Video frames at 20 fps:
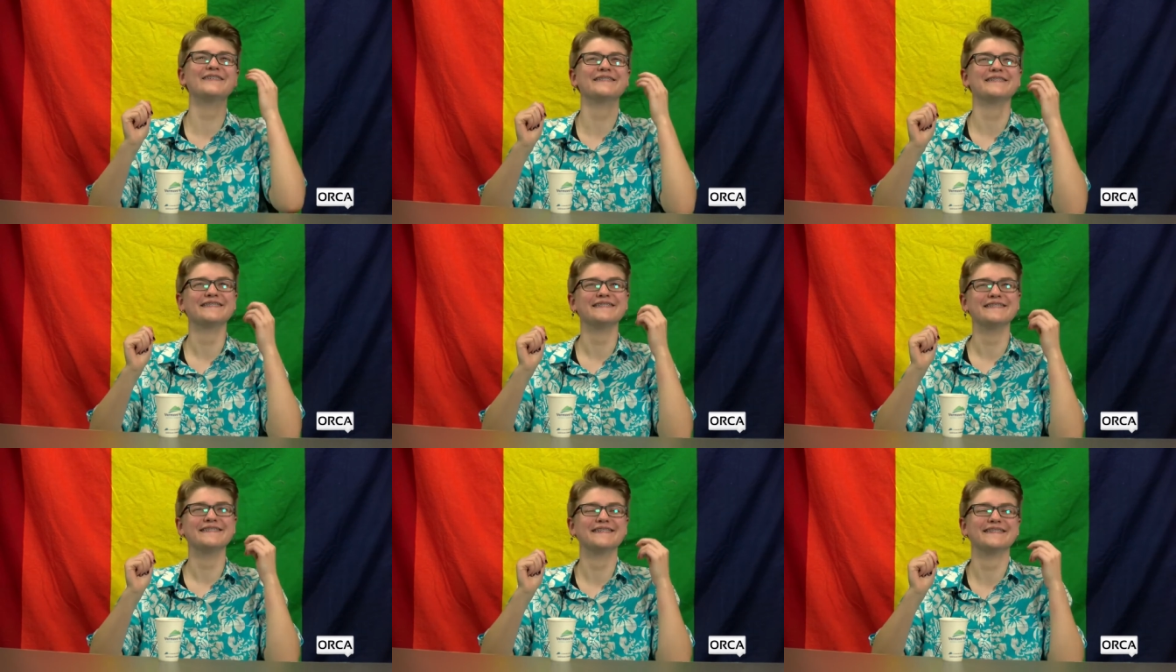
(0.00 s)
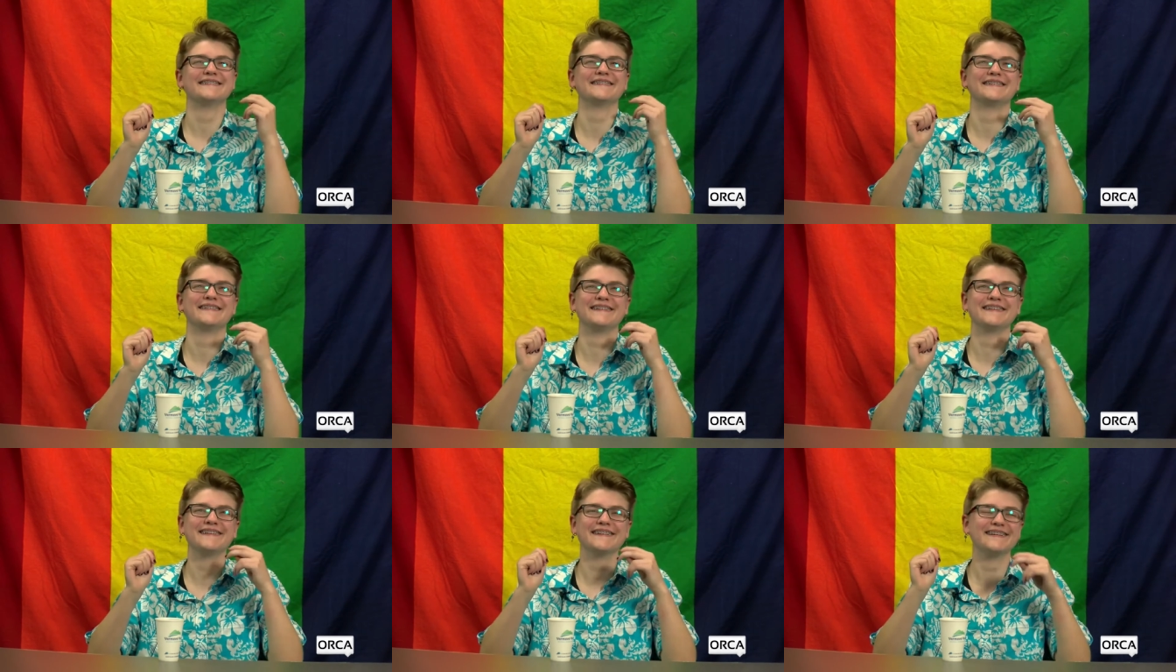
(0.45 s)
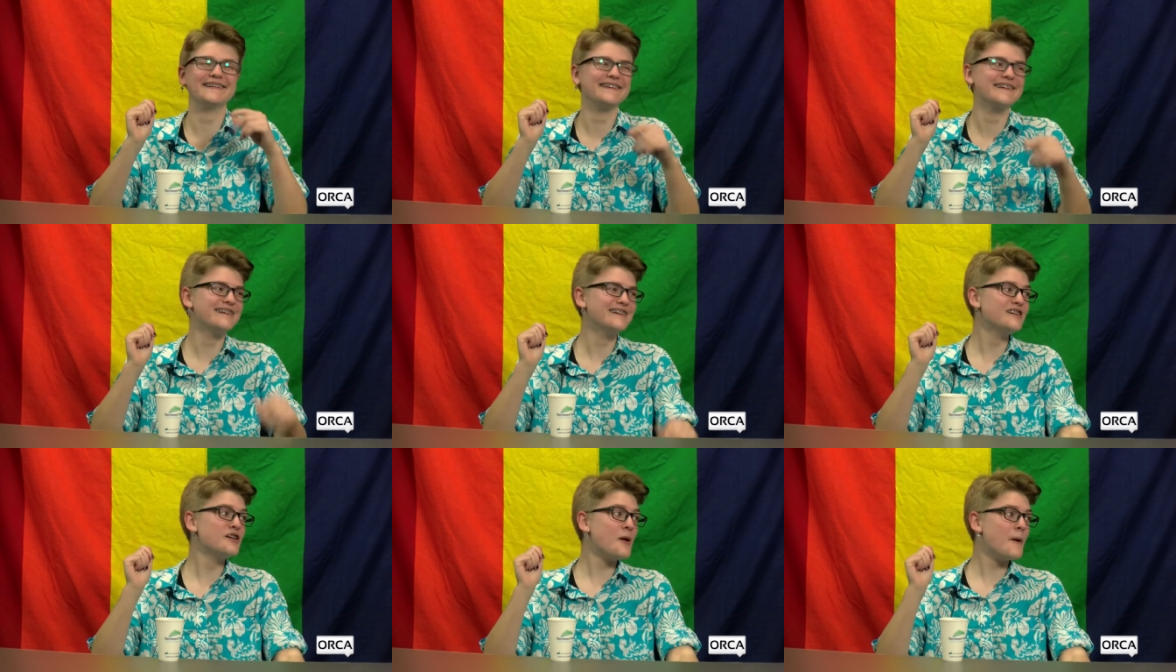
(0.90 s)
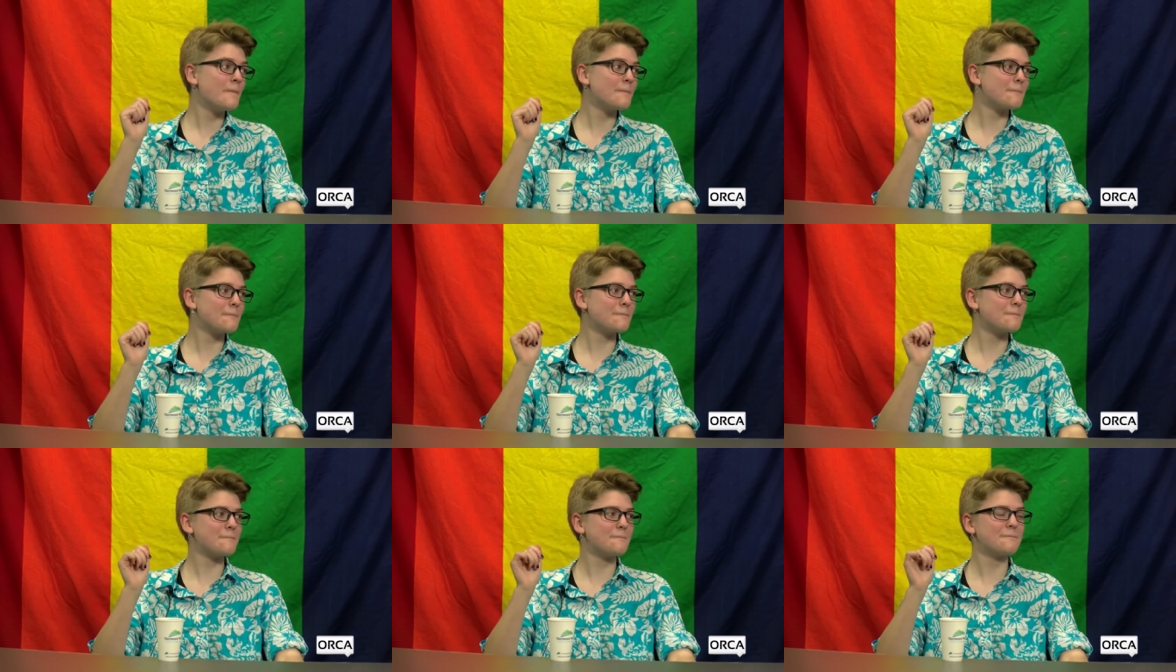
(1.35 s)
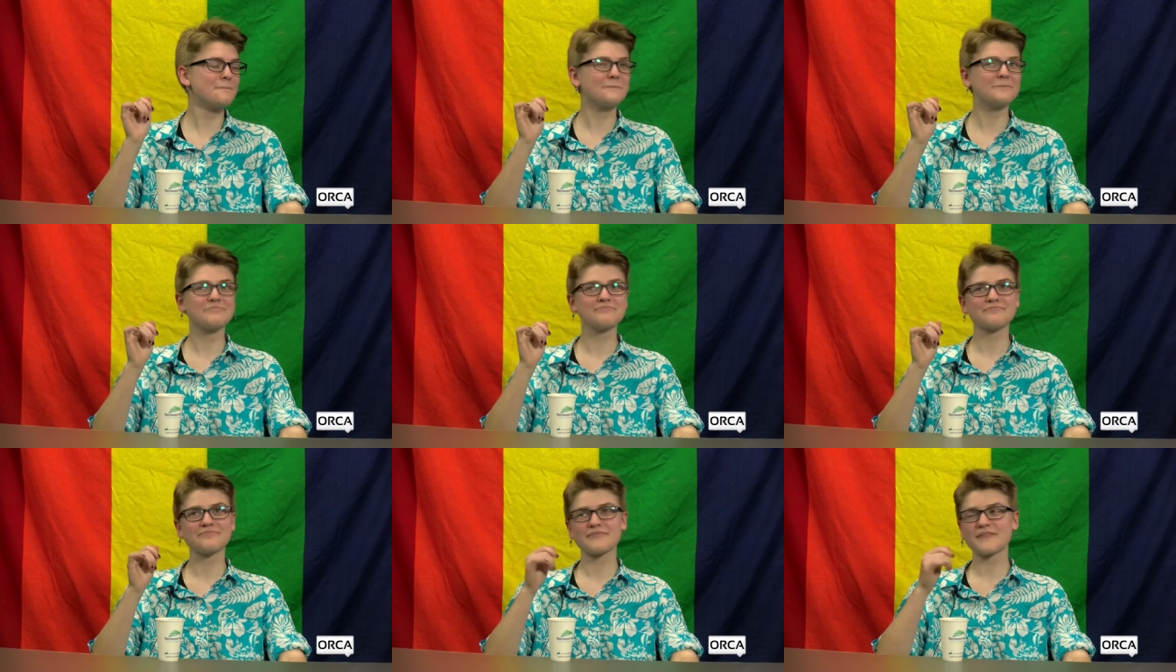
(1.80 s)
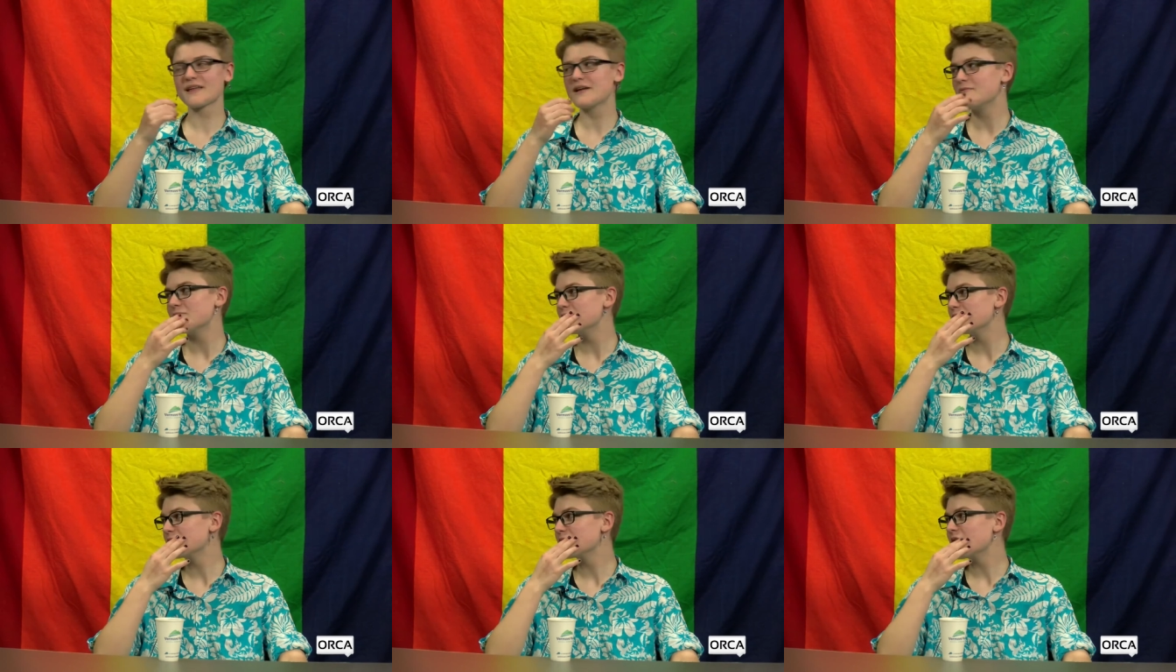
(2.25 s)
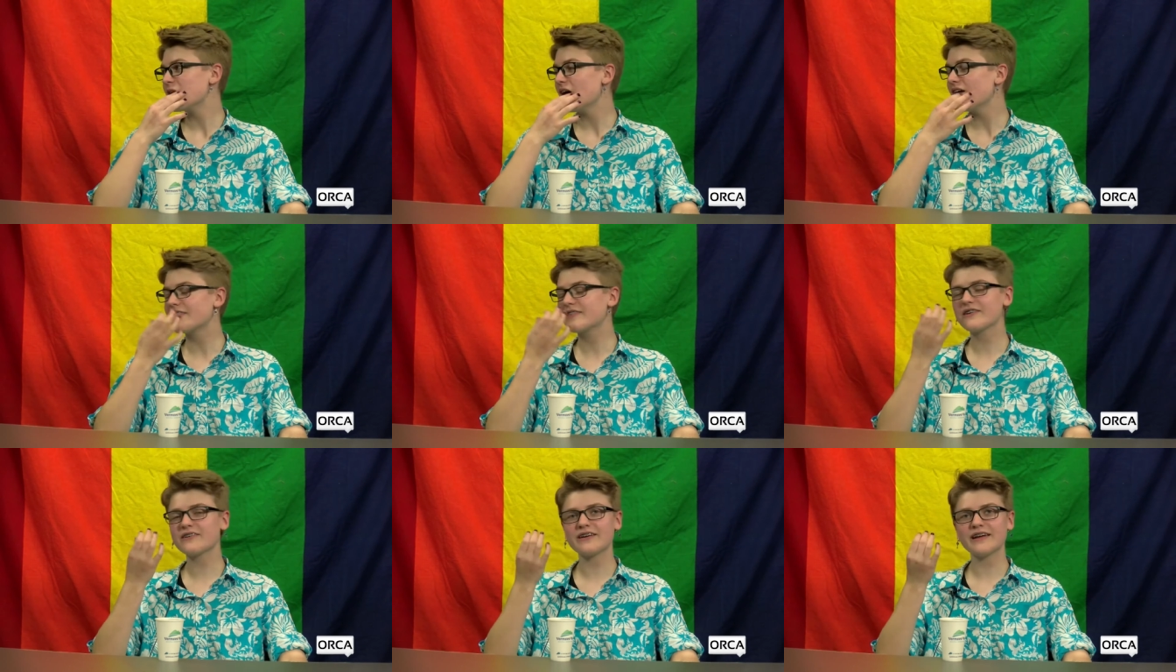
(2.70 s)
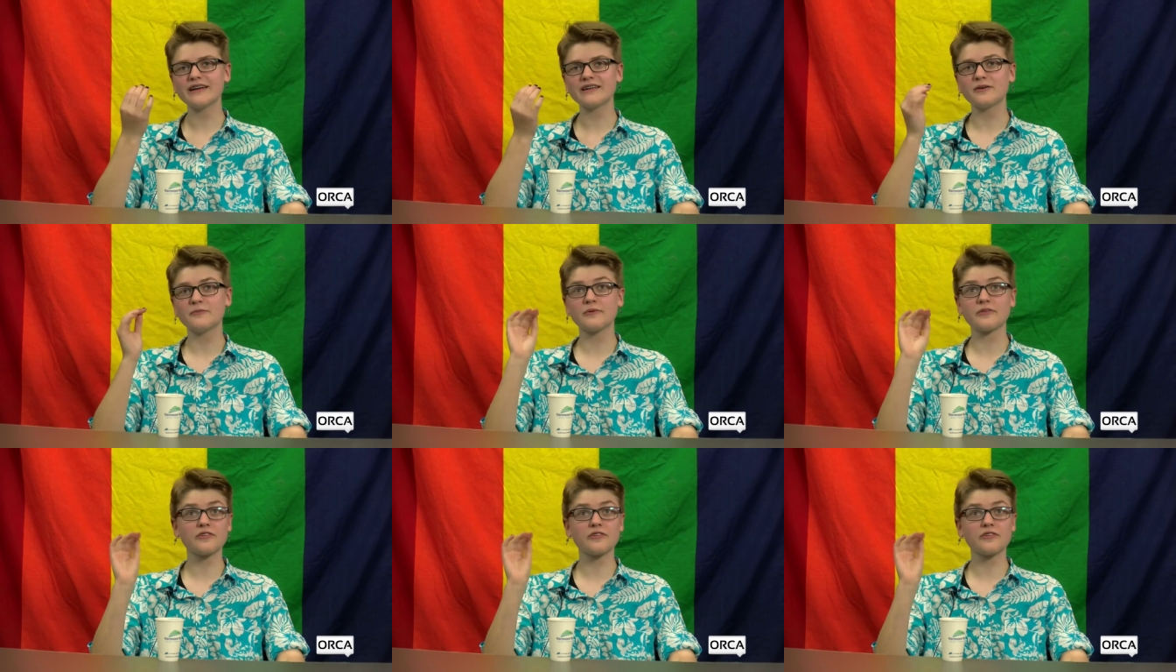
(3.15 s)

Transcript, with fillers: Queens of Duren. There, it's there, yeah. So it's the kingdom.